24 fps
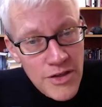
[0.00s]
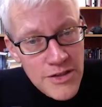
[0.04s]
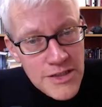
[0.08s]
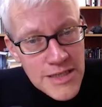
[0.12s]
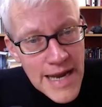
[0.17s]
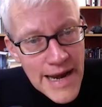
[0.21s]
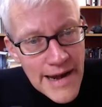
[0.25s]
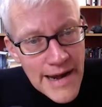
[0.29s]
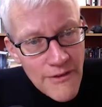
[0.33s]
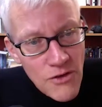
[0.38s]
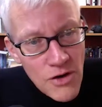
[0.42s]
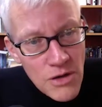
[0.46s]
a
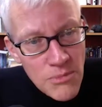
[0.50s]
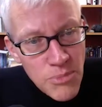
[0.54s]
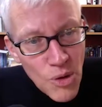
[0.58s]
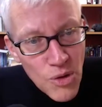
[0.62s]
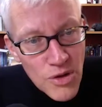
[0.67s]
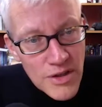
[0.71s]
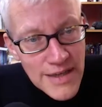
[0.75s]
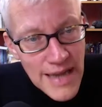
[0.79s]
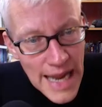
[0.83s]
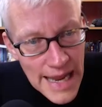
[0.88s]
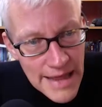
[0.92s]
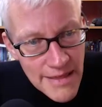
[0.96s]

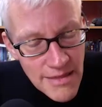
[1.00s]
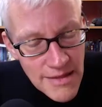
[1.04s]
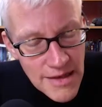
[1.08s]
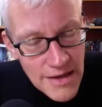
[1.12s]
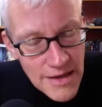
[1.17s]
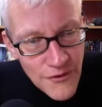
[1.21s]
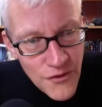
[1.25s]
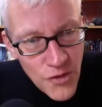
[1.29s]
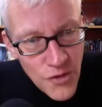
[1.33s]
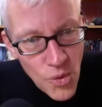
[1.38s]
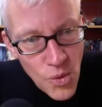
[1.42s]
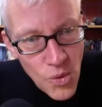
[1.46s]
terrible
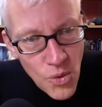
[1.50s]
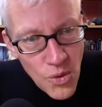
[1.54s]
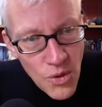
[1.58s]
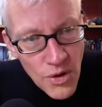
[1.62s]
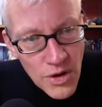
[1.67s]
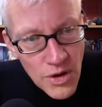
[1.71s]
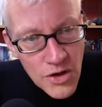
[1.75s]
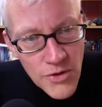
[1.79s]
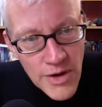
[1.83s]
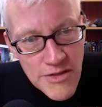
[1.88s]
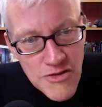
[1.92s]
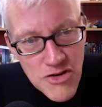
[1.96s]
test
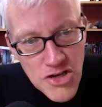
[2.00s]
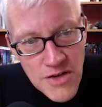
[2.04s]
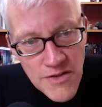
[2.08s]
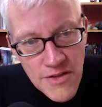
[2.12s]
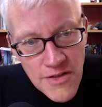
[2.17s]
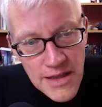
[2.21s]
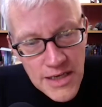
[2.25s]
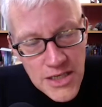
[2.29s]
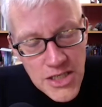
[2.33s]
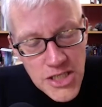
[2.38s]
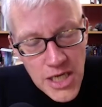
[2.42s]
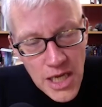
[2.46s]
for
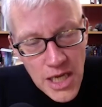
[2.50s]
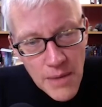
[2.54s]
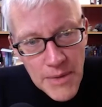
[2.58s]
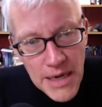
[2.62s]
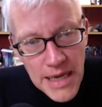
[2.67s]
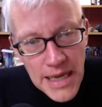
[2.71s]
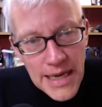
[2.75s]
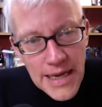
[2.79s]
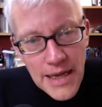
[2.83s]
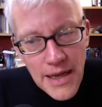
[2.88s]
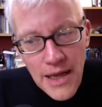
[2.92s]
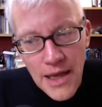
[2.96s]
Christians in
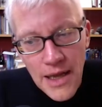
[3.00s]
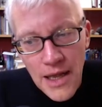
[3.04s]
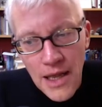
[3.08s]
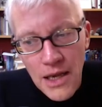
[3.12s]
Germany.